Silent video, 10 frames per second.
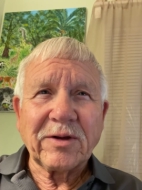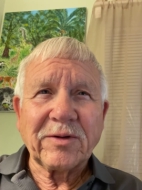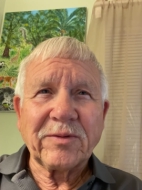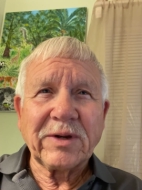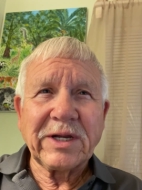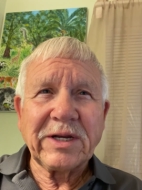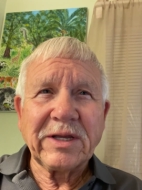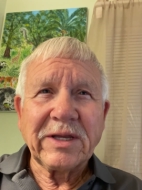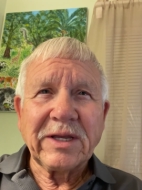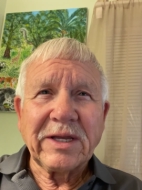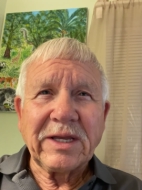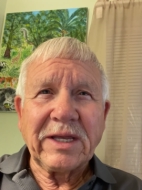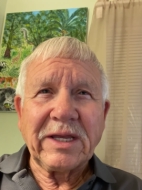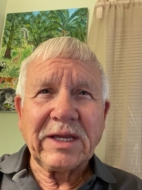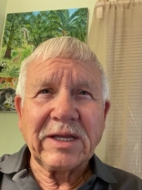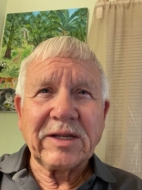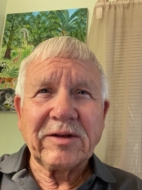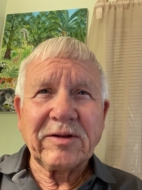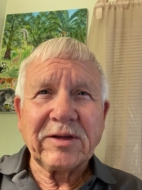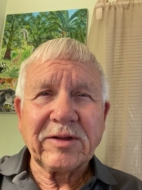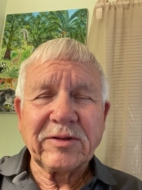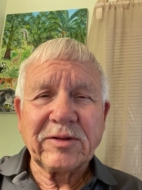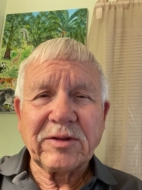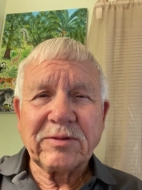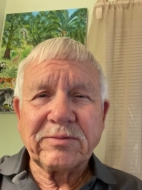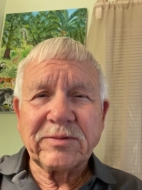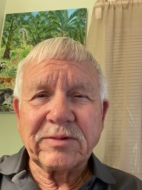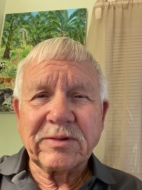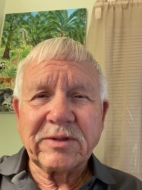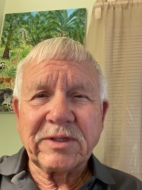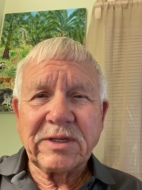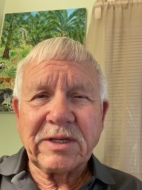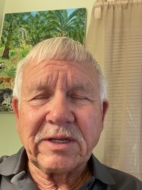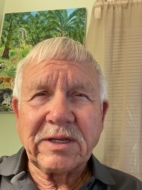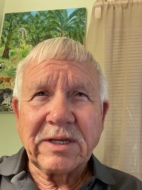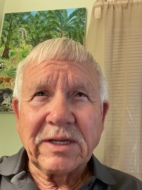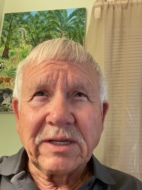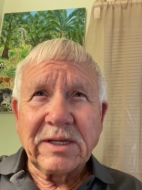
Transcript: All right, and uh, the